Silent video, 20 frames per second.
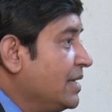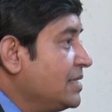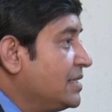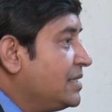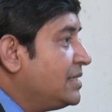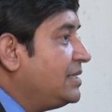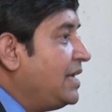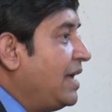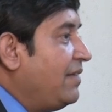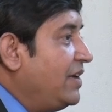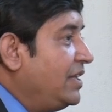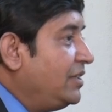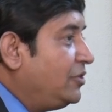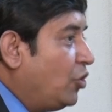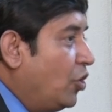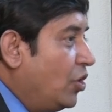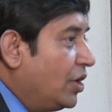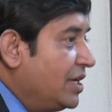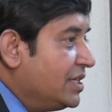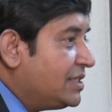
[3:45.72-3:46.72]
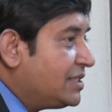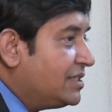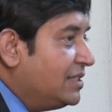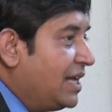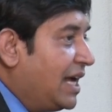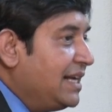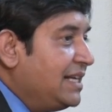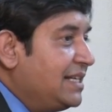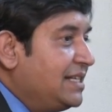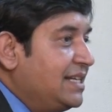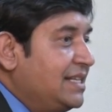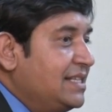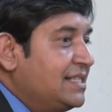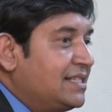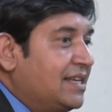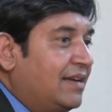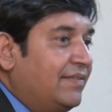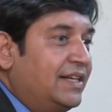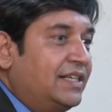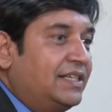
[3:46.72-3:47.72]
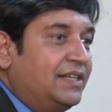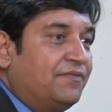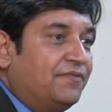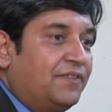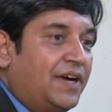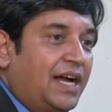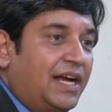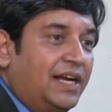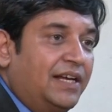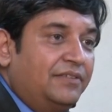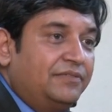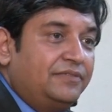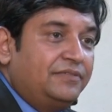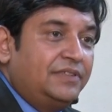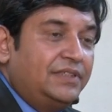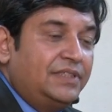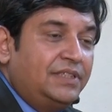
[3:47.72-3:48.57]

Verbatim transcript: 7th August 1975,